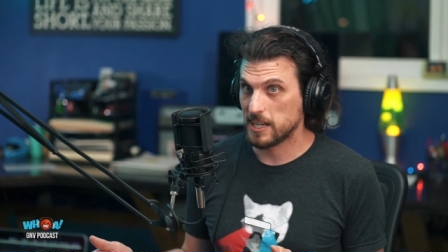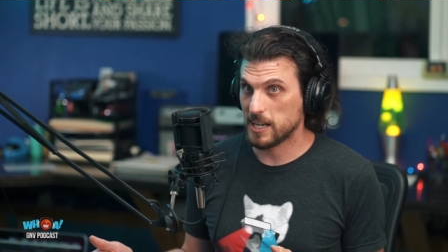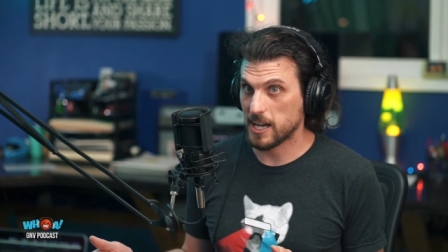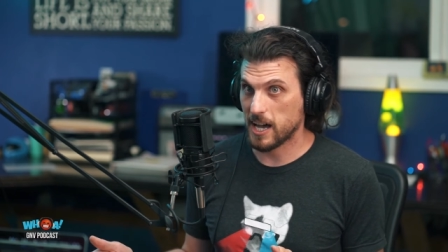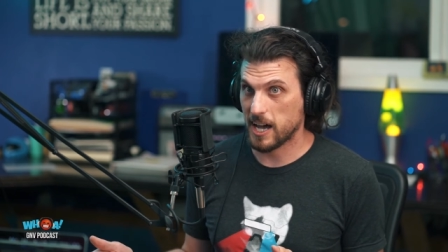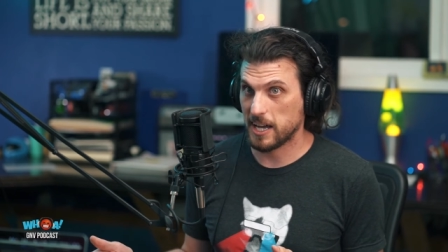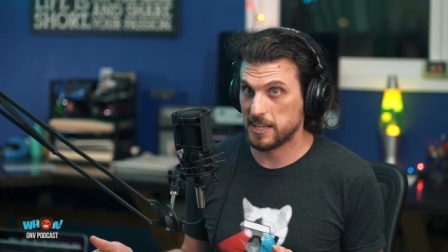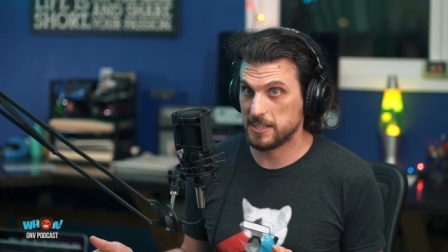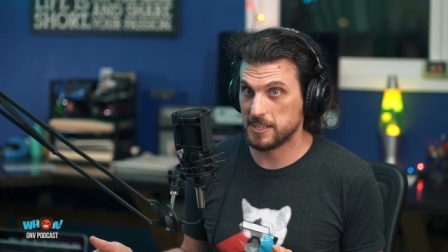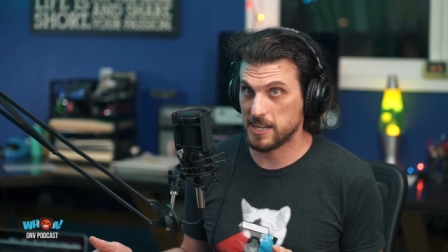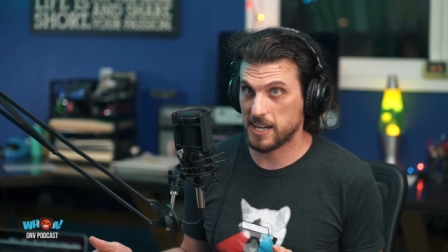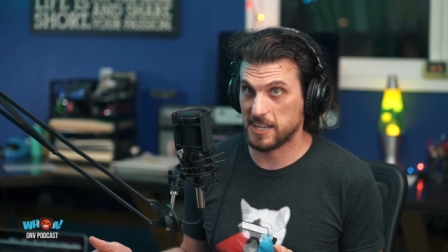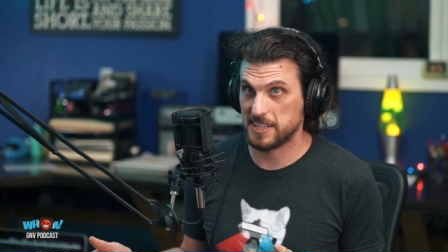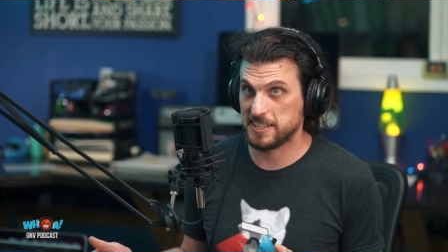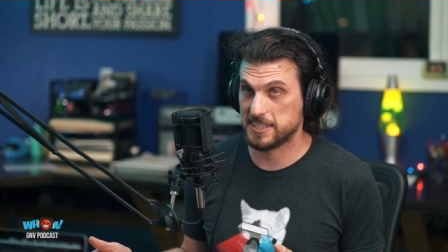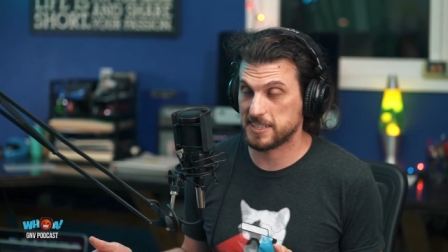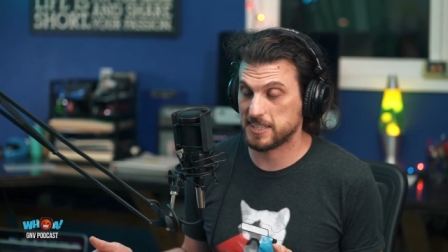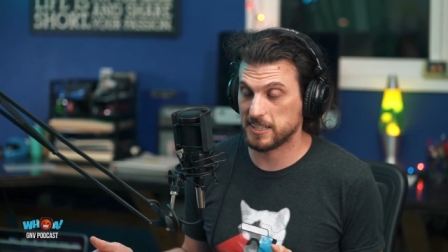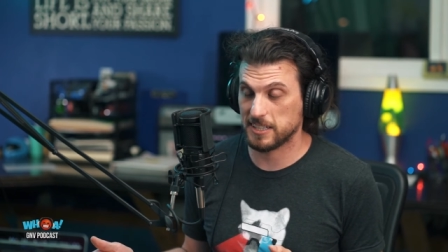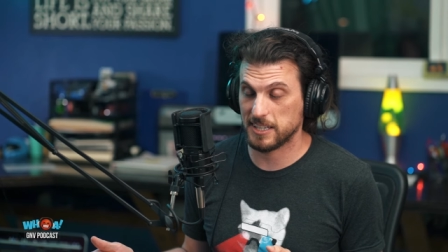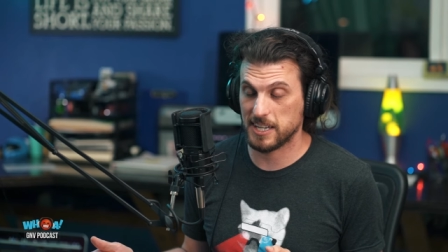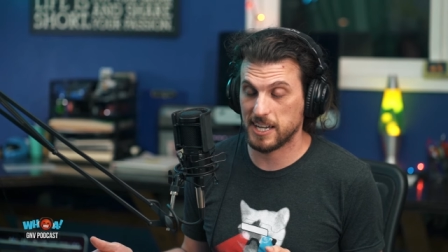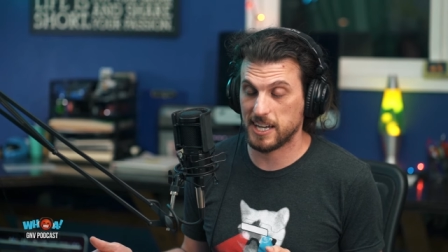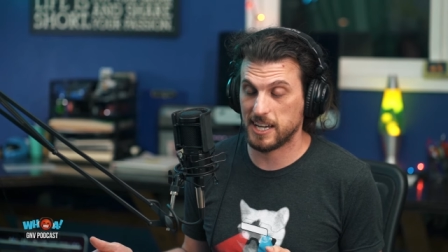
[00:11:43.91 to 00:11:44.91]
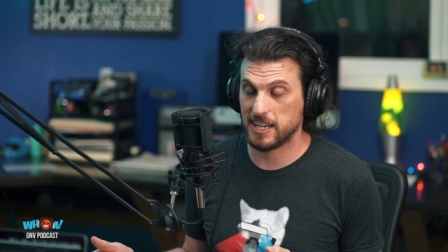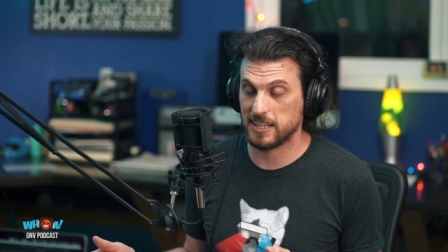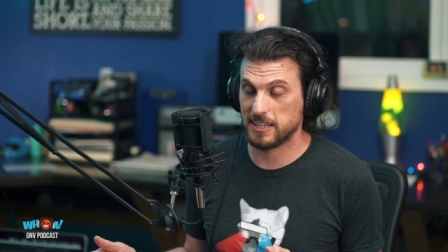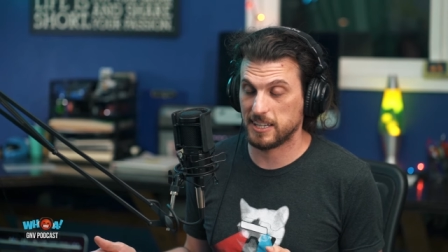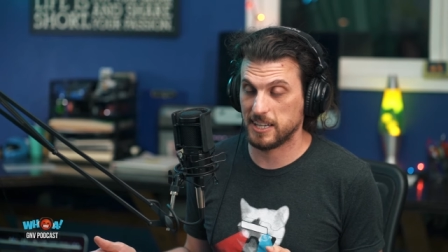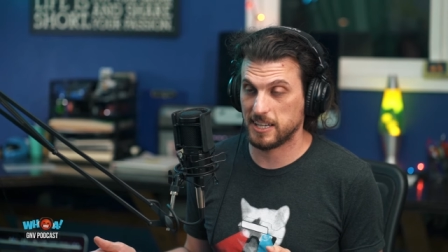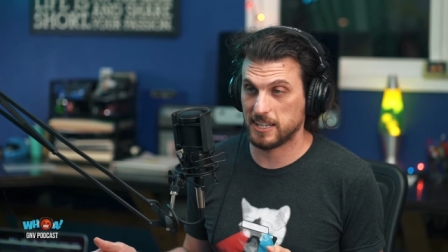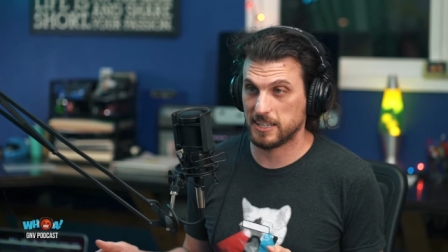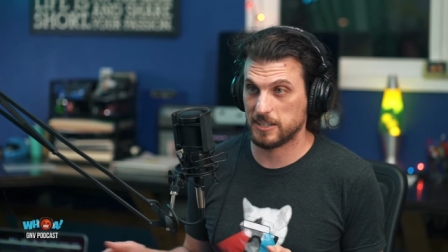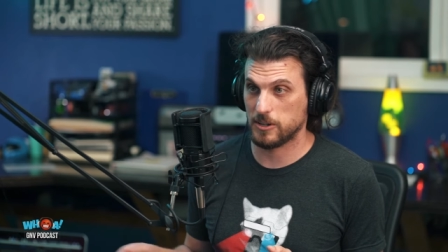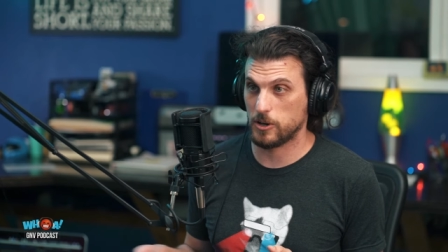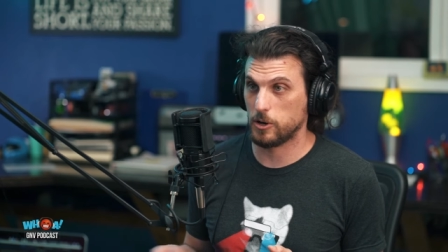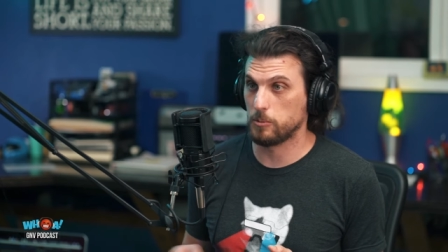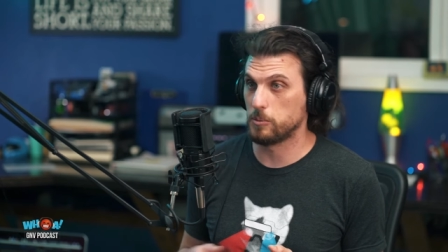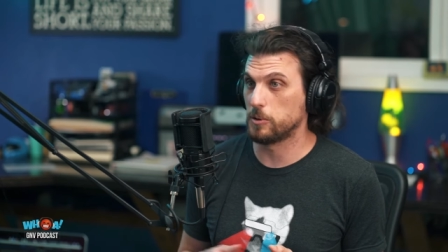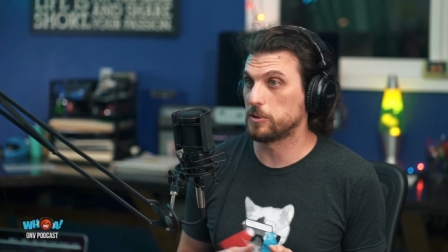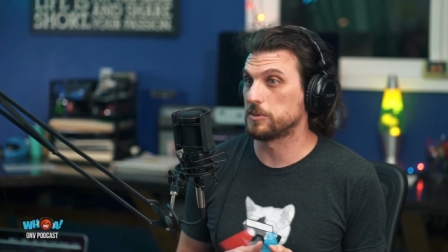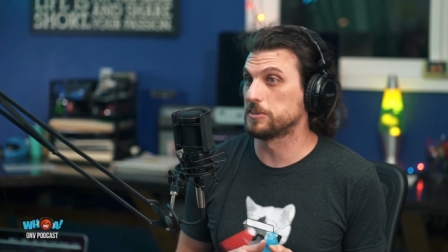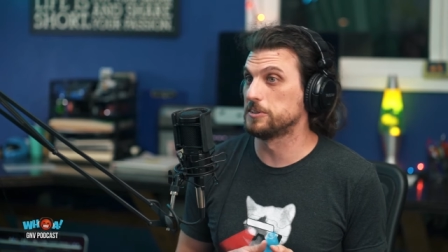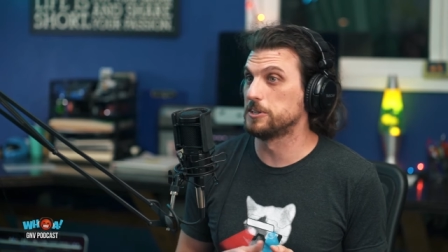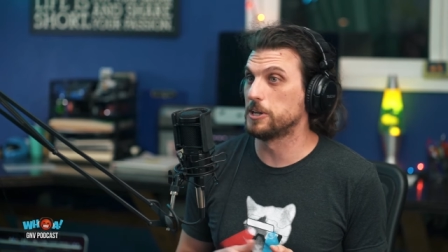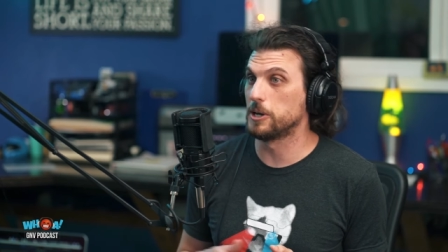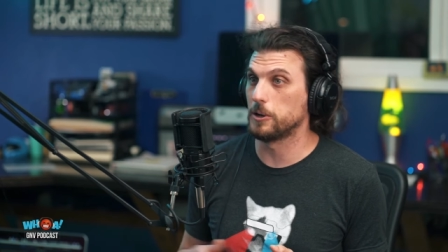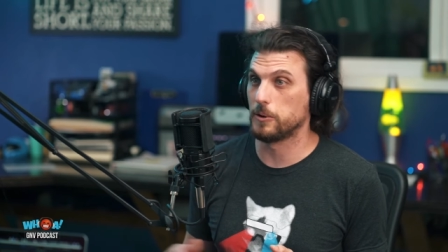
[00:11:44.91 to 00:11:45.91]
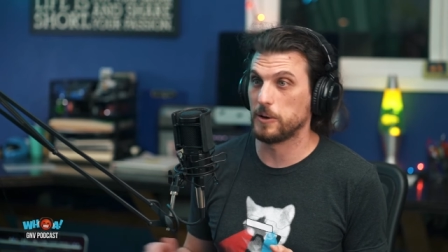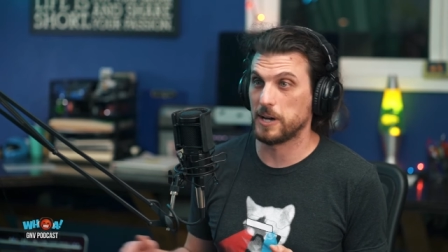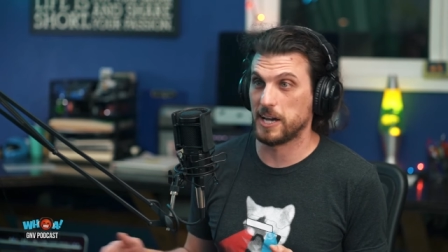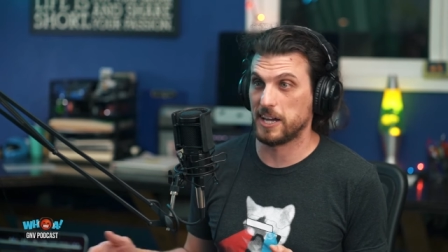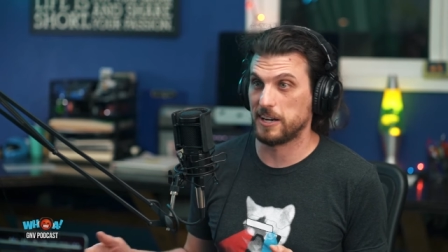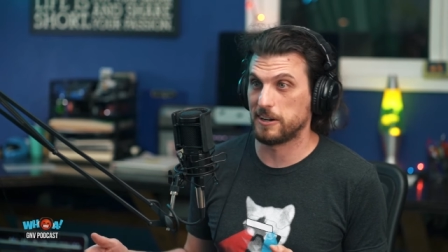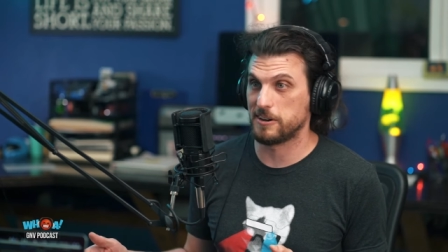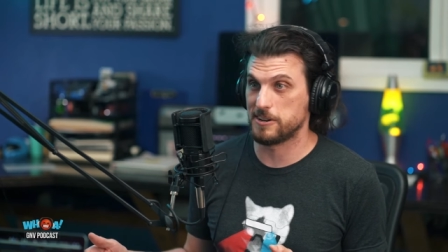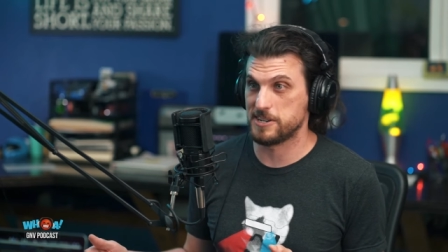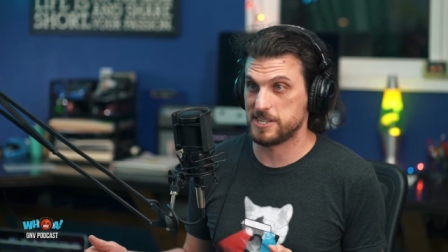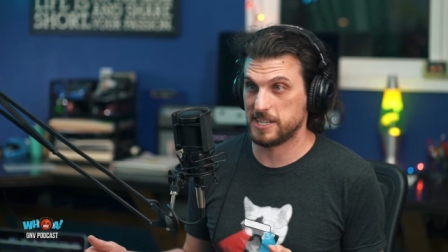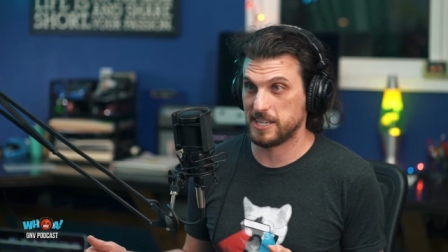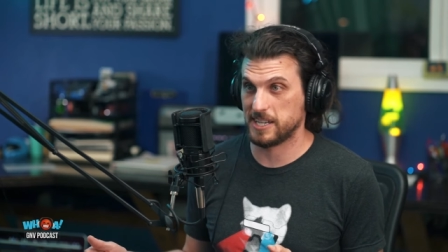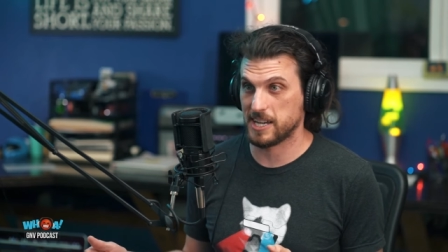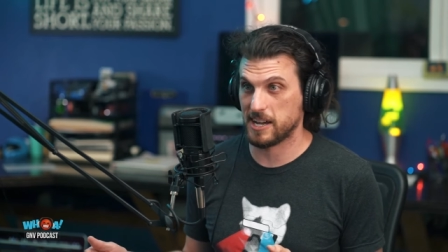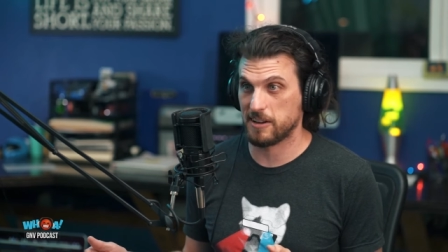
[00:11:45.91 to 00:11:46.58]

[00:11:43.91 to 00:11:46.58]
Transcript: I, I still had like almost no energy.